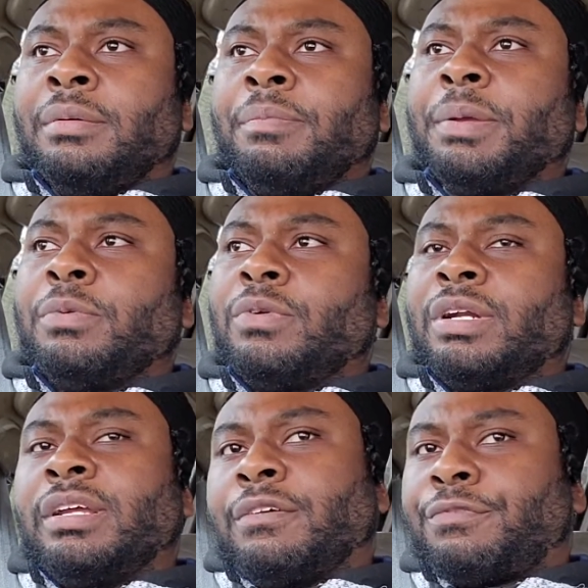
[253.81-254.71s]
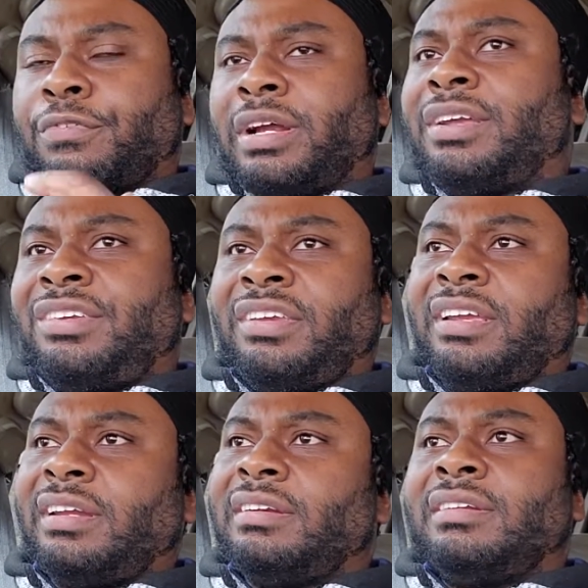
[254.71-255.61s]
People want to hear fresh
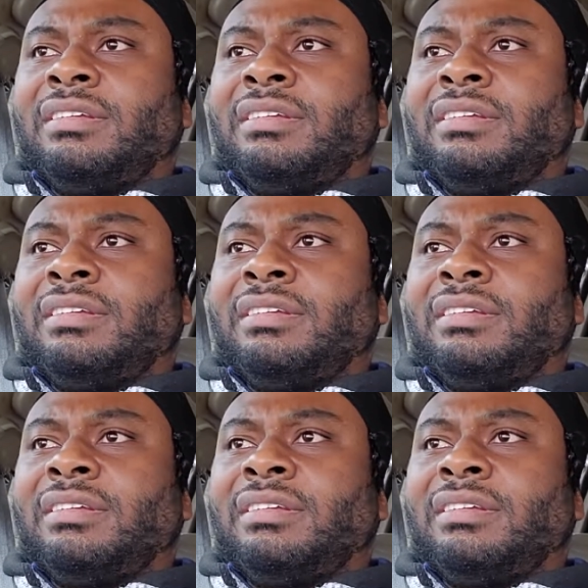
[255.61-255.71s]
shit.